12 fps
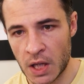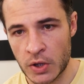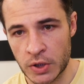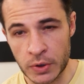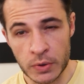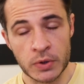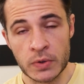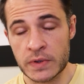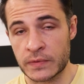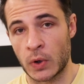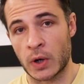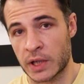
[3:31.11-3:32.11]
you use,
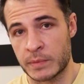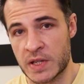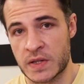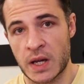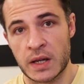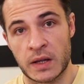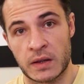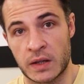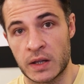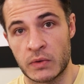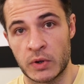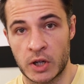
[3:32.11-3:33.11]
for argument's sake,
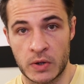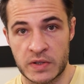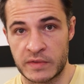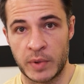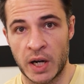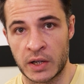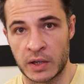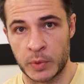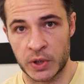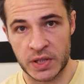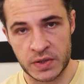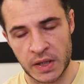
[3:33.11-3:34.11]
the recursive binary
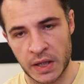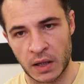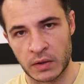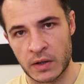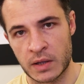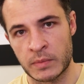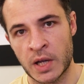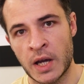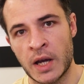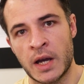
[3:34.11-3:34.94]
partitioning algorithm